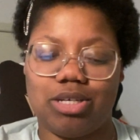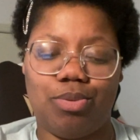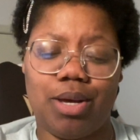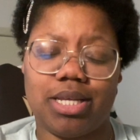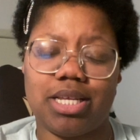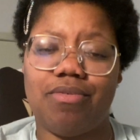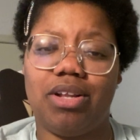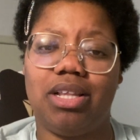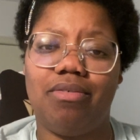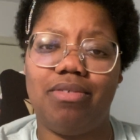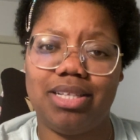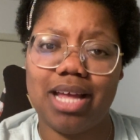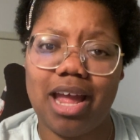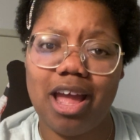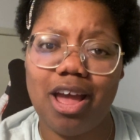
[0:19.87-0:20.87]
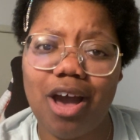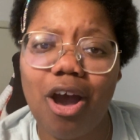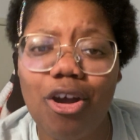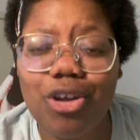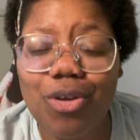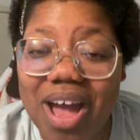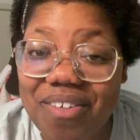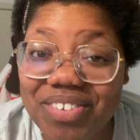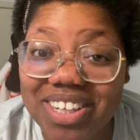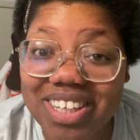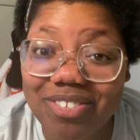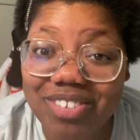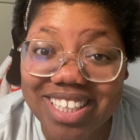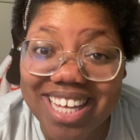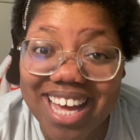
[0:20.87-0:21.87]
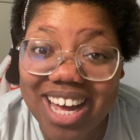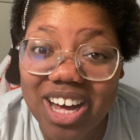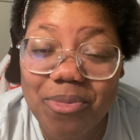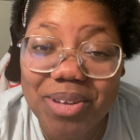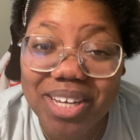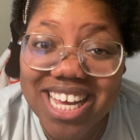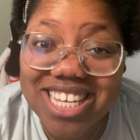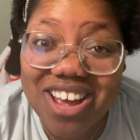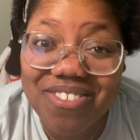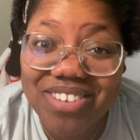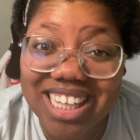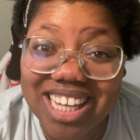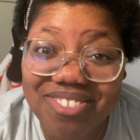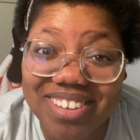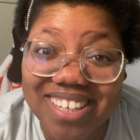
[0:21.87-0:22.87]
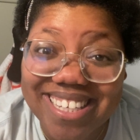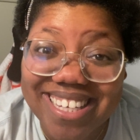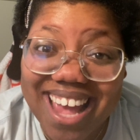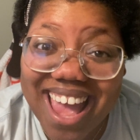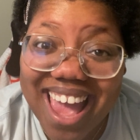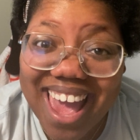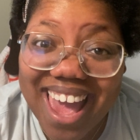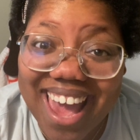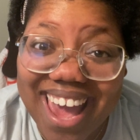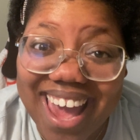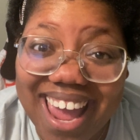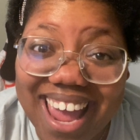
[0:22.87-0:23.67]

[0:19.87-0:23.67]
Hope you guys are having a lovely day. Oh, you having a lovely day. I hope you guys are having a lovely day.